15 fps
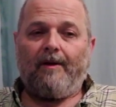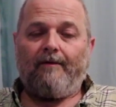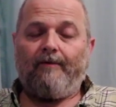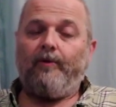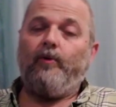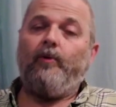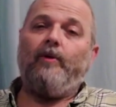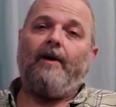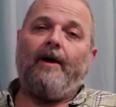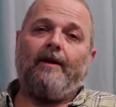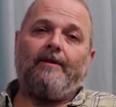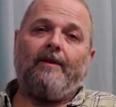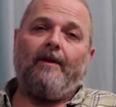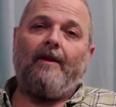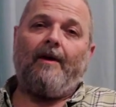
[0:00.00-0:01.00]
food
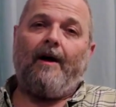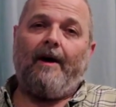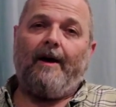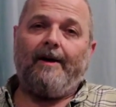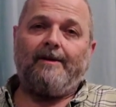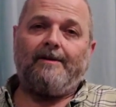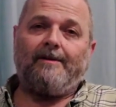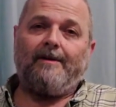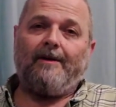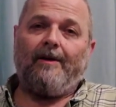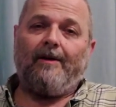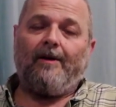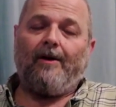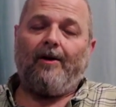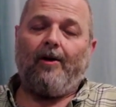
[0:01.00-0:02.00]
out in the ice in
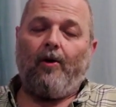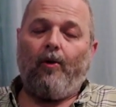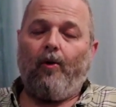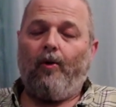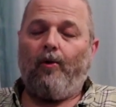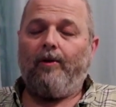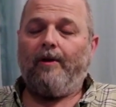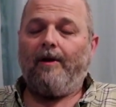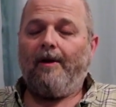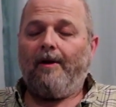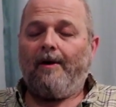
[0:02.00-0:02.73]
the cold.